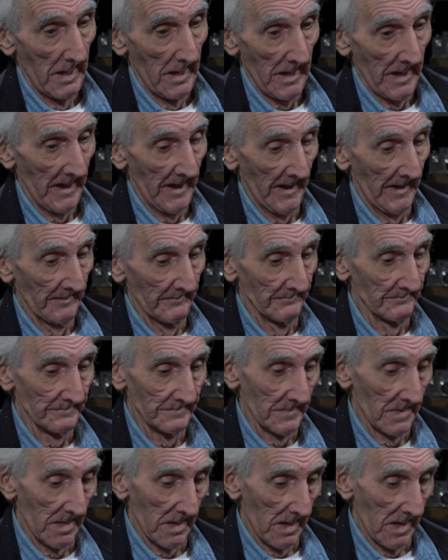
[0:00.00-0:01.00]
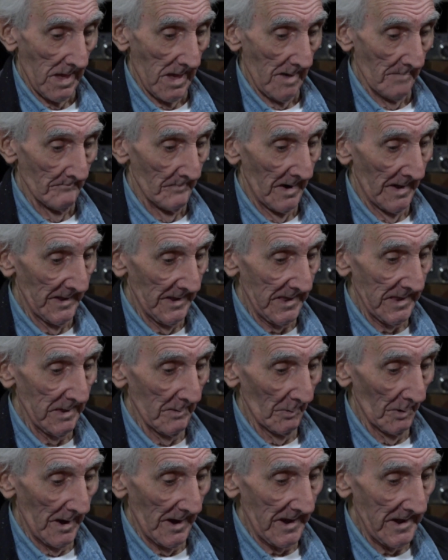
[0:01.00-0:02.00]
But
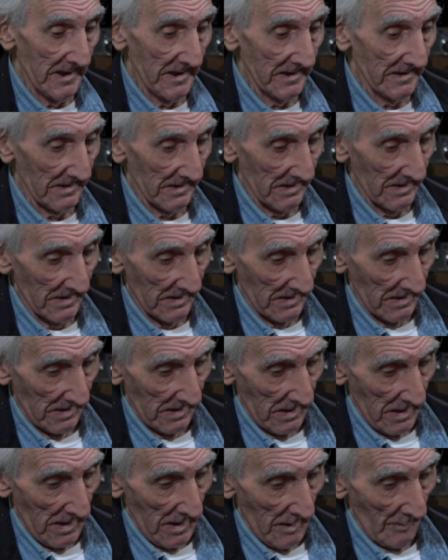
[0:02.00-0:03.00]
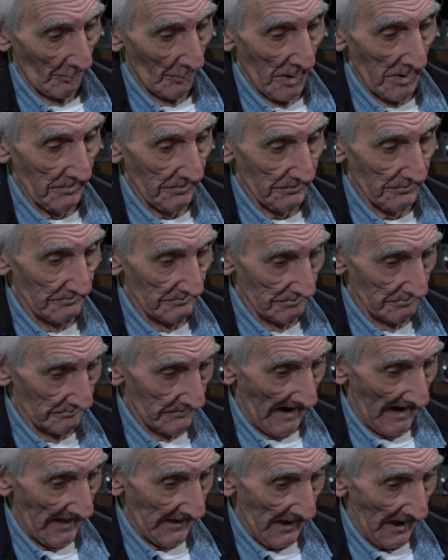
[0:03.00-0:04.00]
anyway,
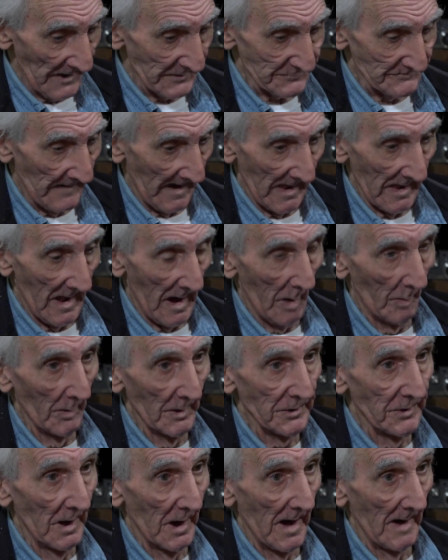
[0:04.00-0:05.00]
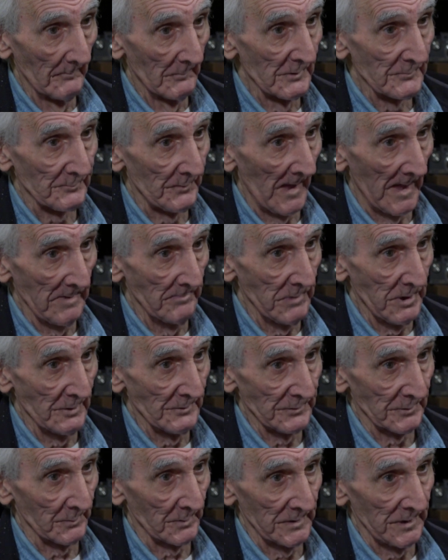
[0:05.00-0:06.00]
that's about all we done was play
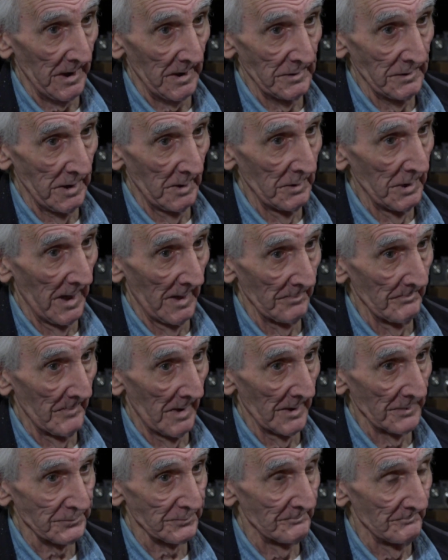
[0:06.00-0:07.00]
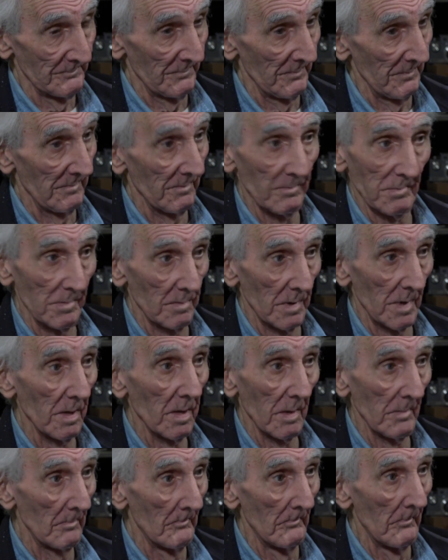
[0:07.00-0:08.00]
music. We didn't do nothing much
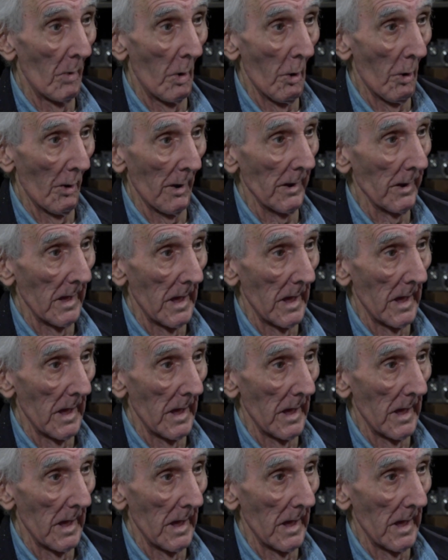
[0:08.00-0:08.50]
more,